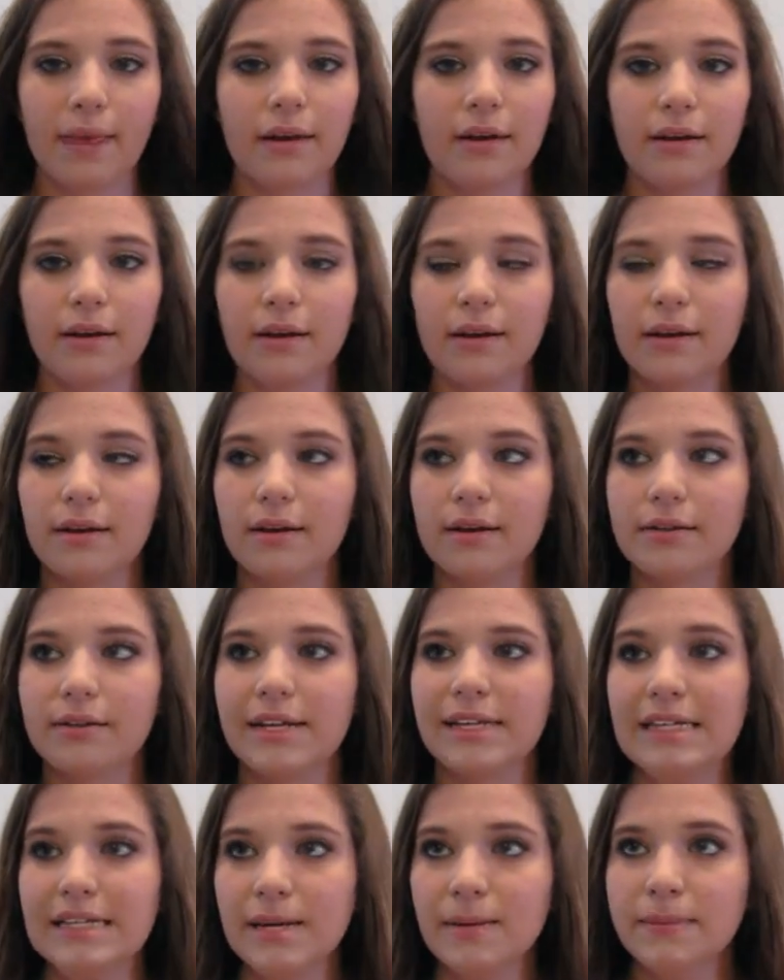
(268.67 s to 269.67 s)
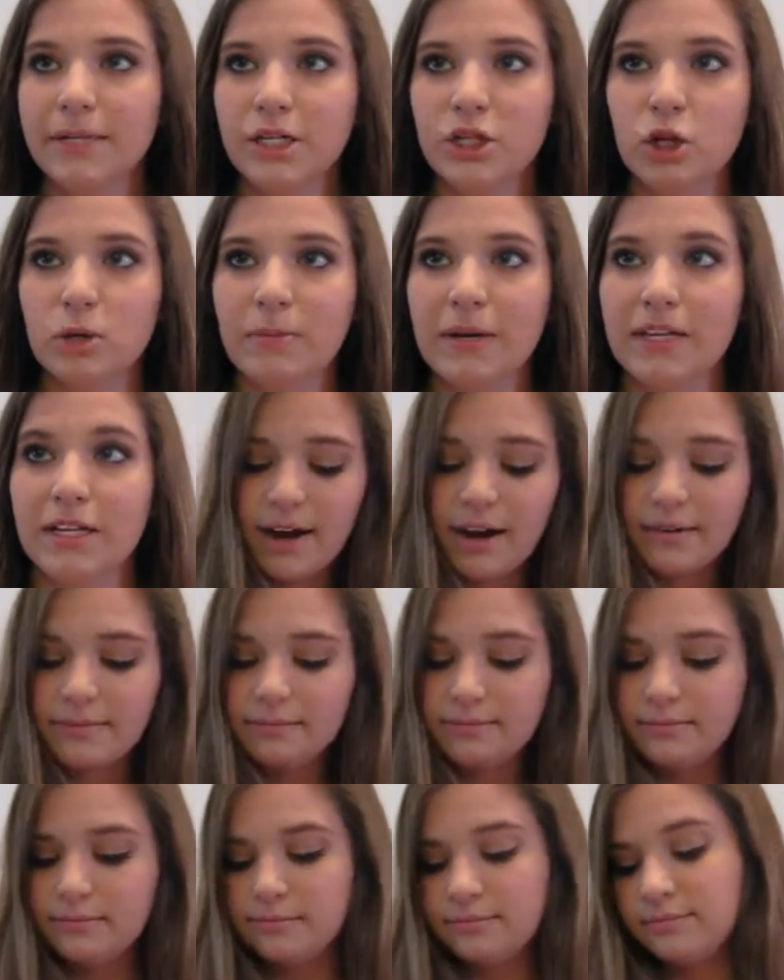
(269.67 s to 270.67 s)
Ugh. And somebody told me that
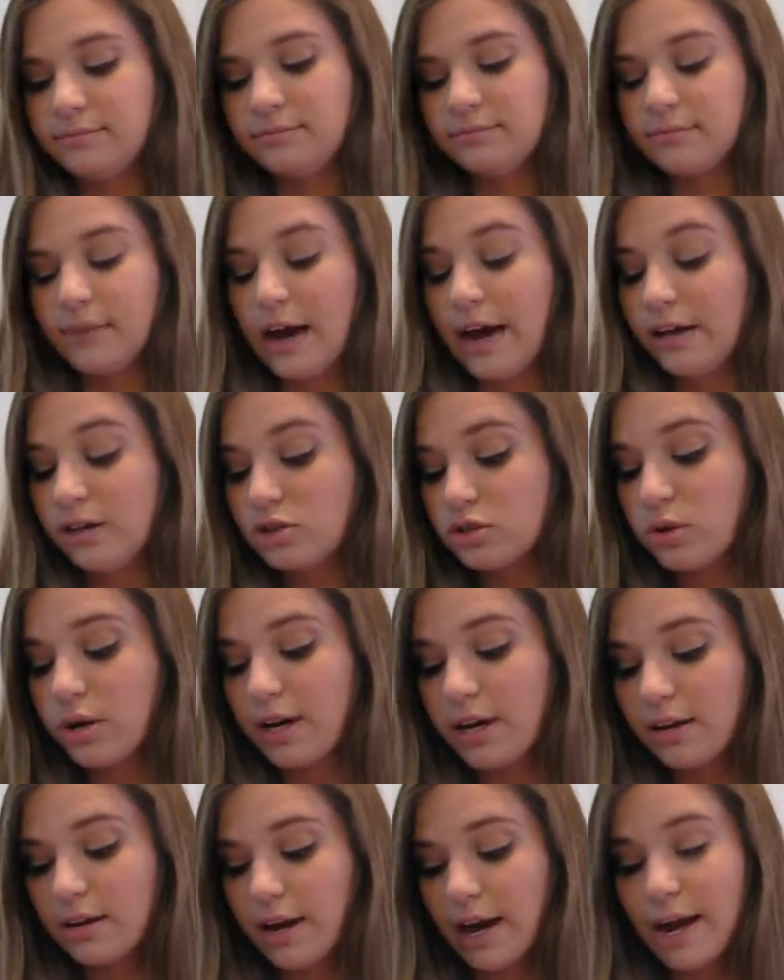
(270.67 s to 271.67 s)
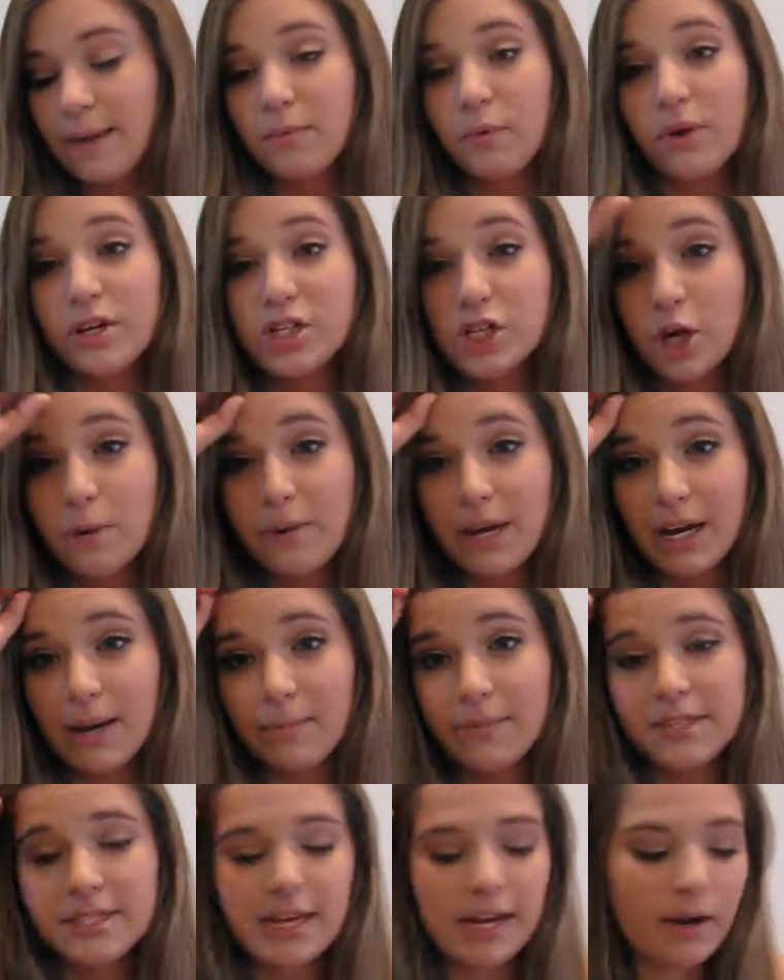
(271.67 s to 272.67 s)
I enjoyed it. I'm going to go pick
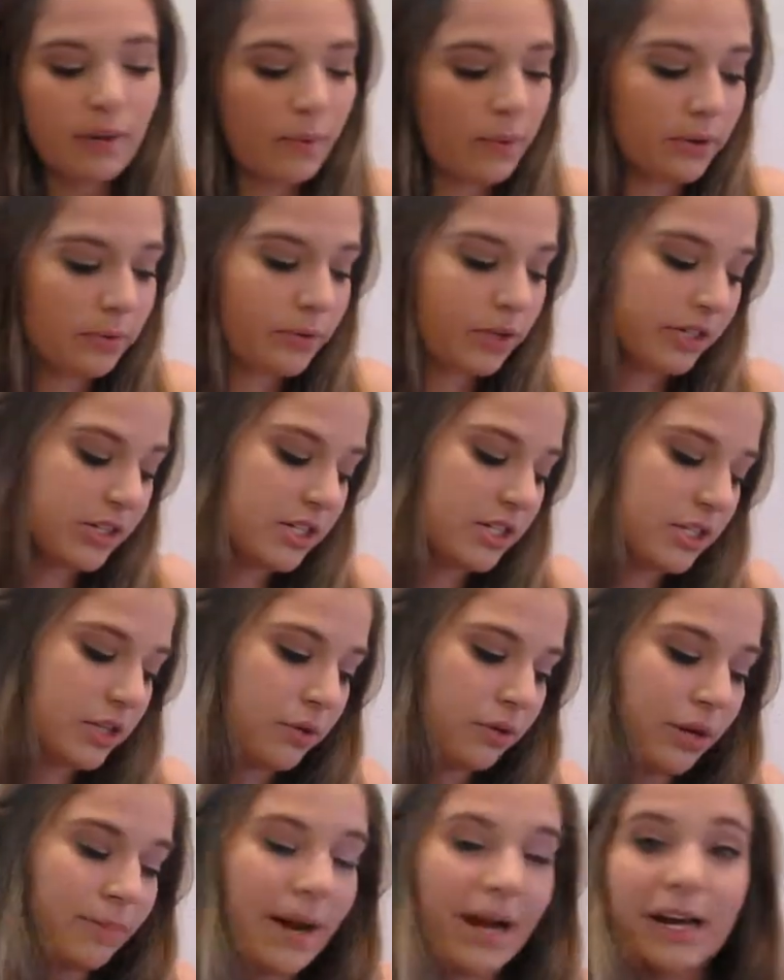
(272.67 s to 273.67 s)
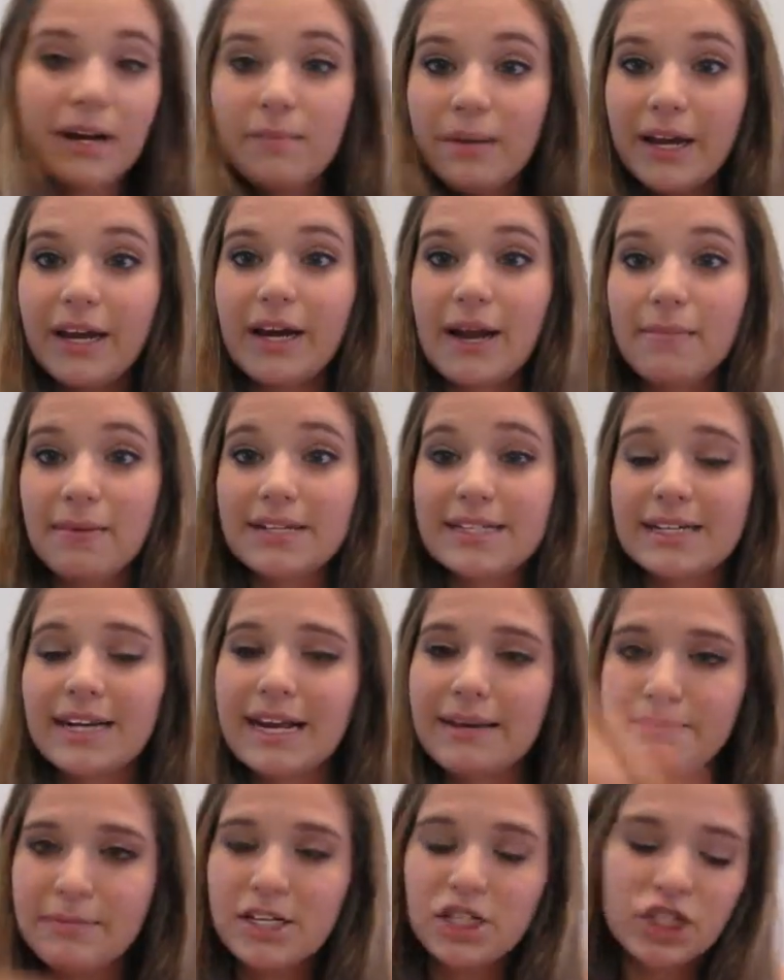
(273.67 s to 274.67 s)
up the second one really soon. Or I'm not going to pick it up, it's
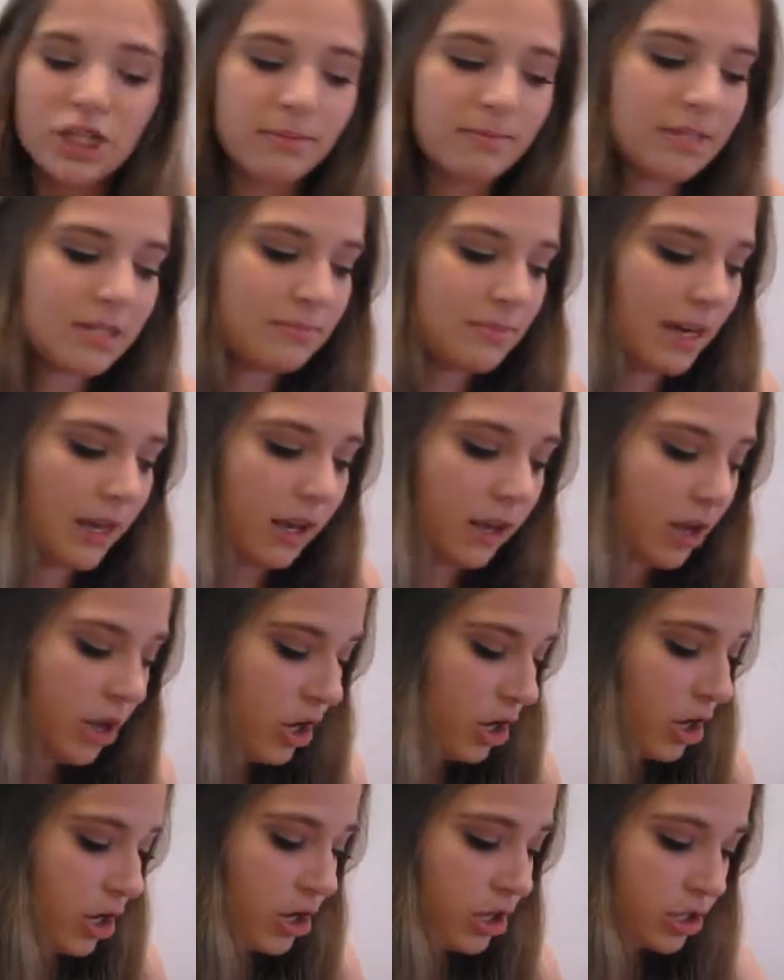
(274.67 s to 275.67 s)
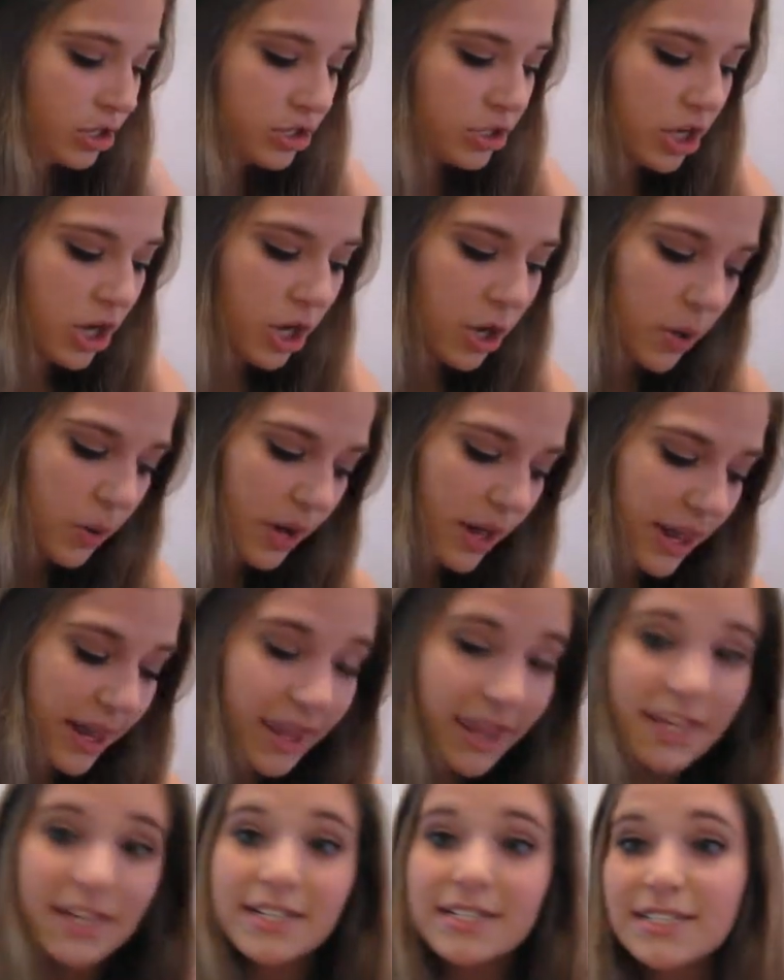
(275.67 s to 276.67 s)
going to be shipped to me. So
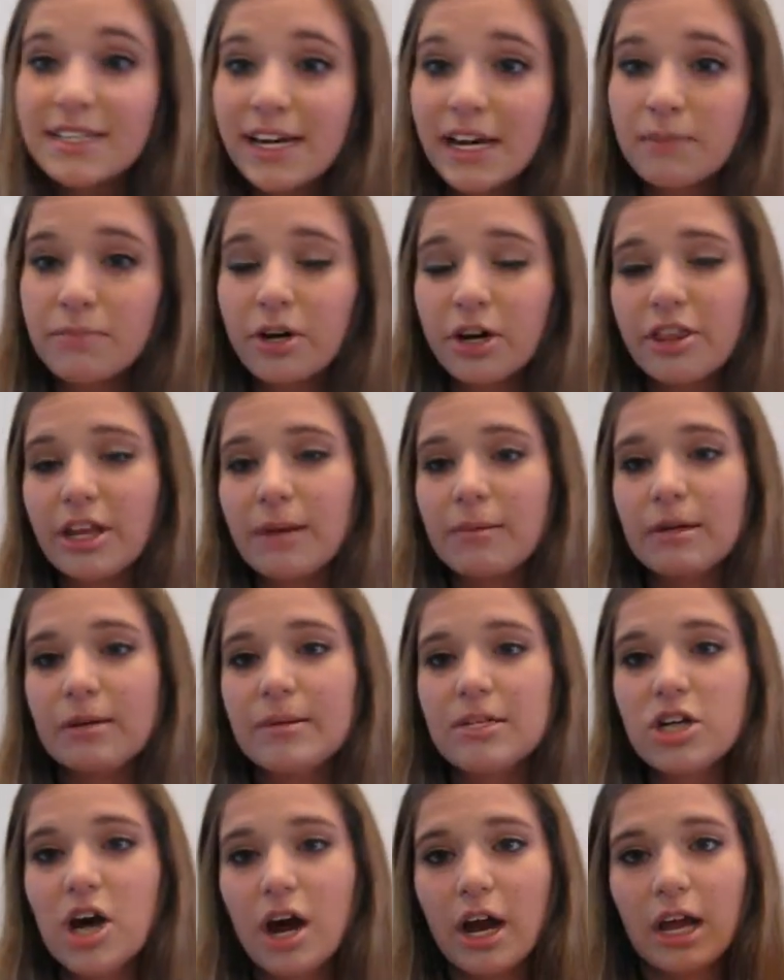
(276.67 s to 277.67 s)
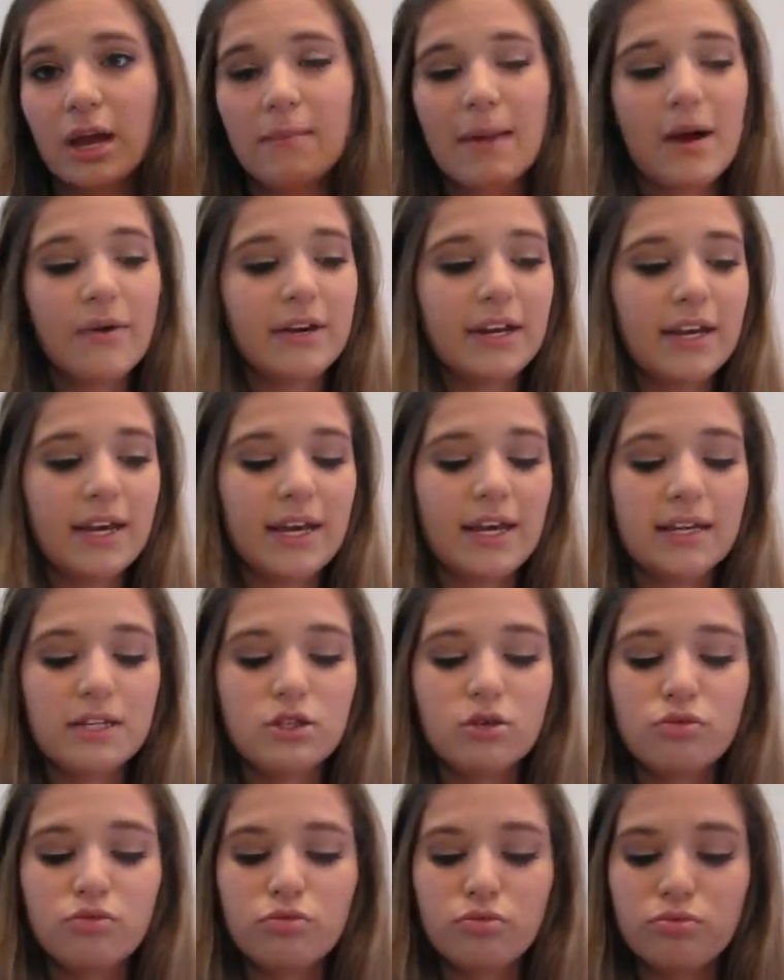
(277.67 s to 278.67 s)
the second book that I'm going to be talking about
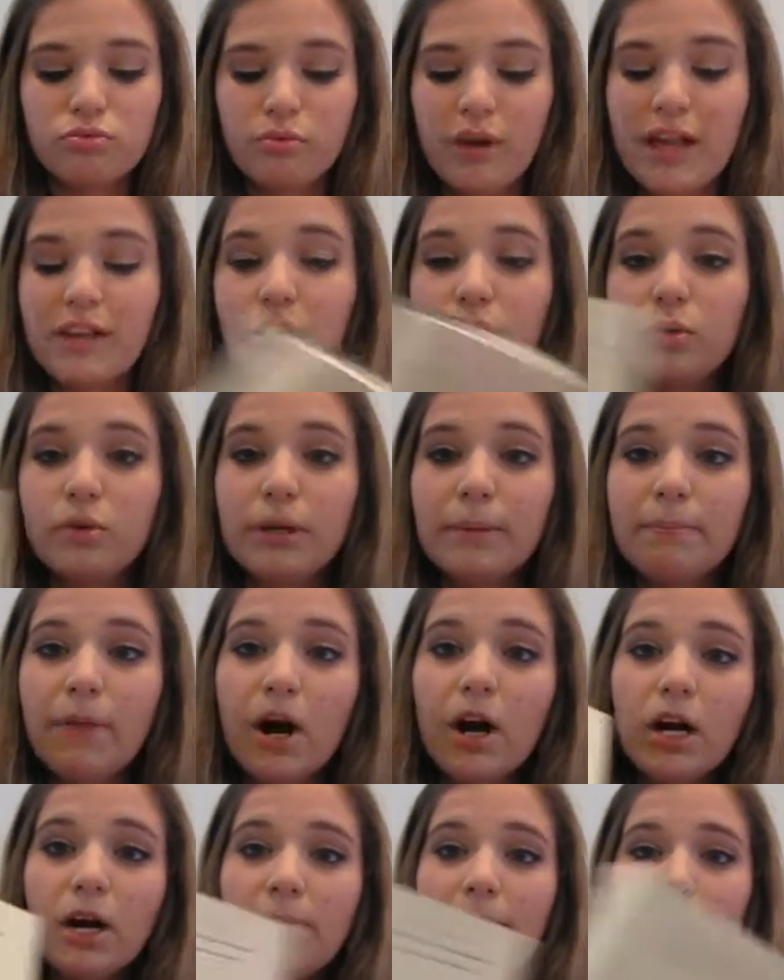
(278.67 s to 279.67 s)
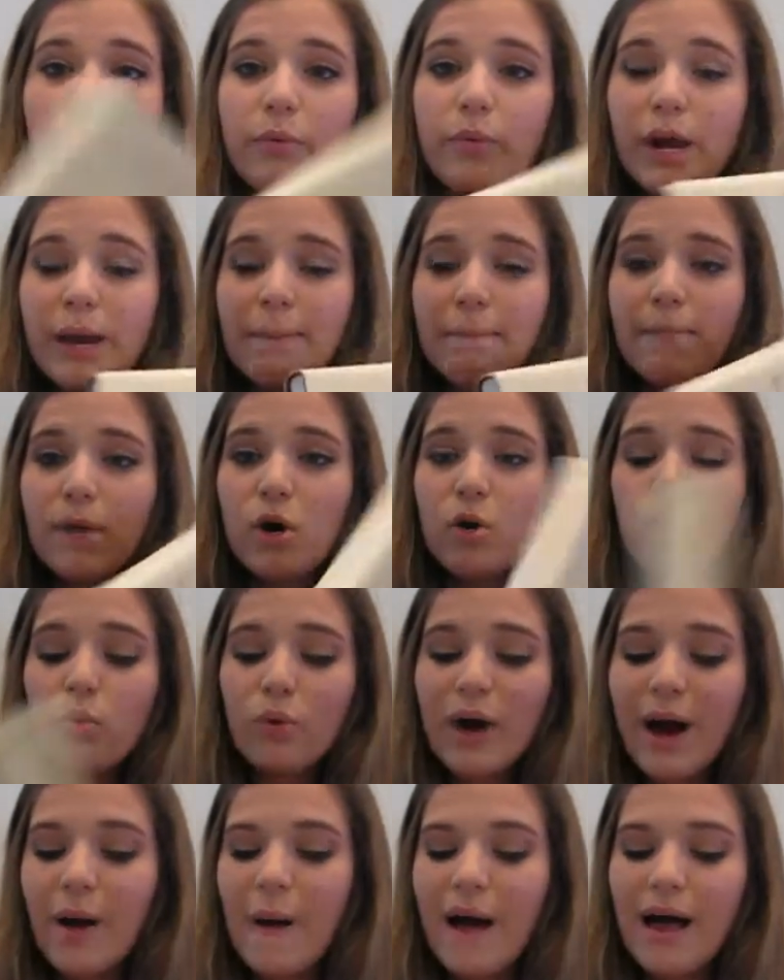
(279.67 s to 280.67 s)
is ELEANOR and Park by Rainbow
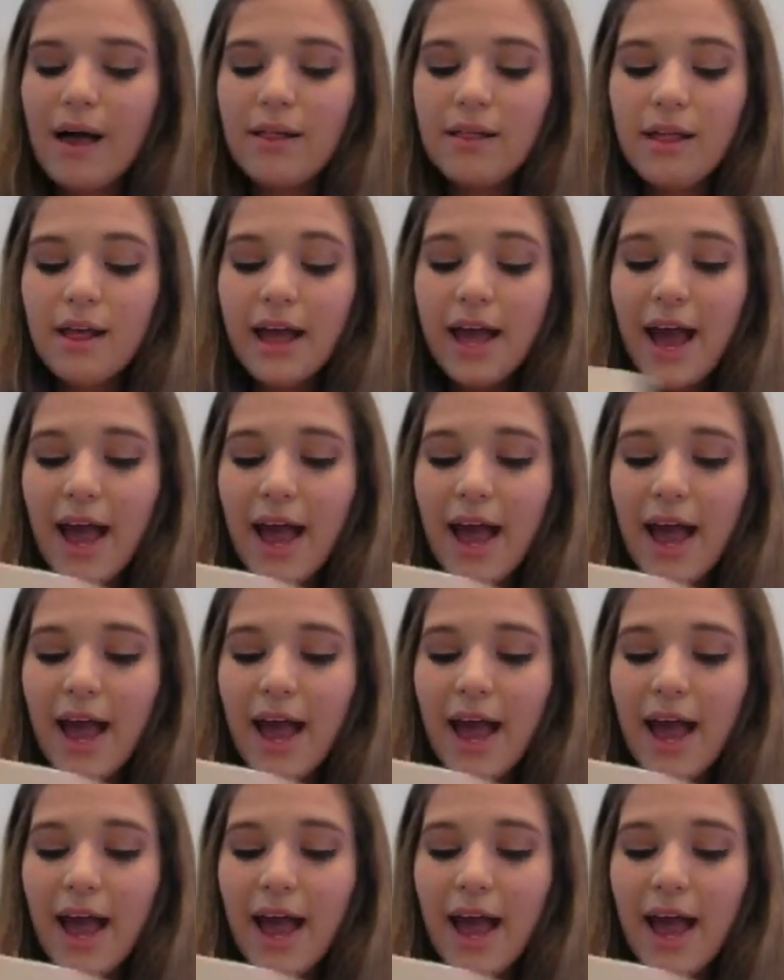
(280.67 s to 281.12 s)
Rowell.